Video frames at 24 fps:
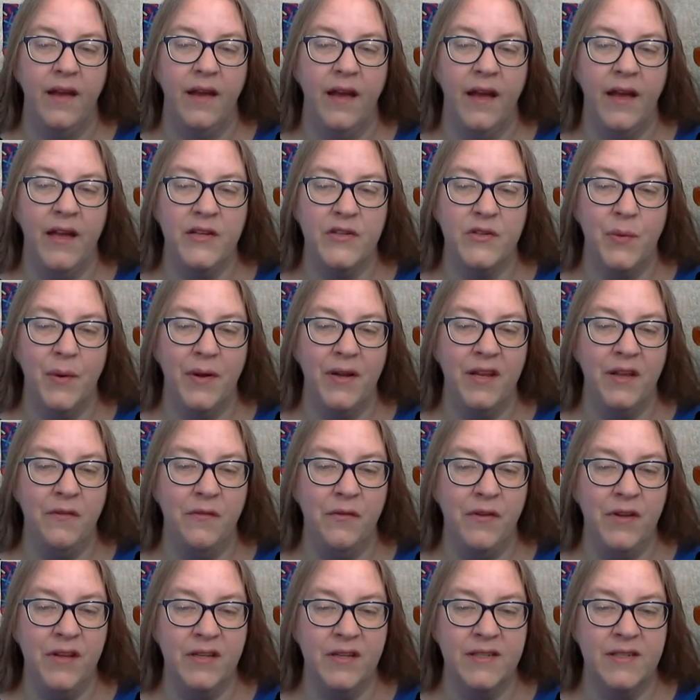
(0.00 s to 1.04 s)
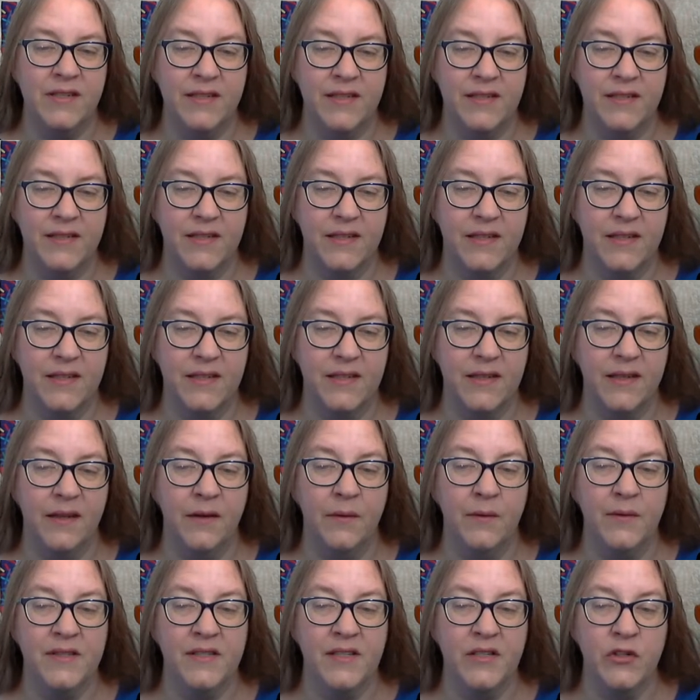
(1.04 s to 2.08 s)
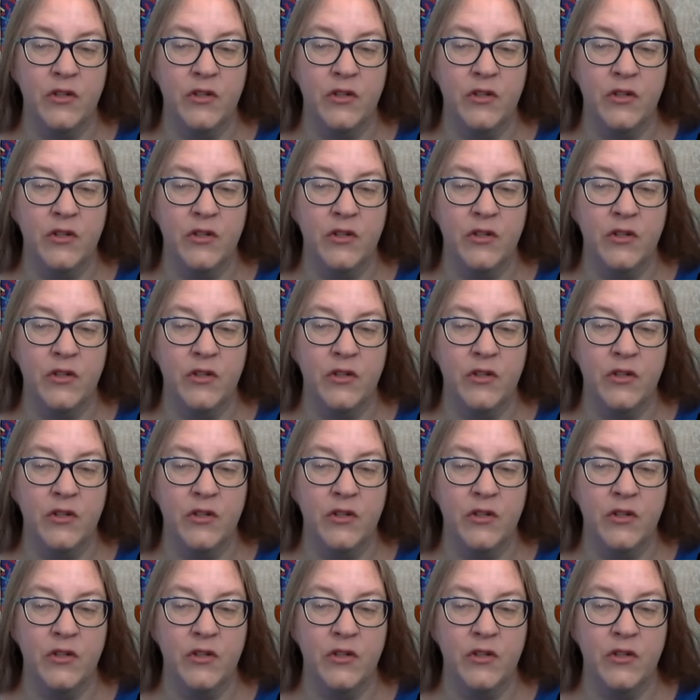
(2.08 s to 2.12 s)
at twenty feet distant, there was a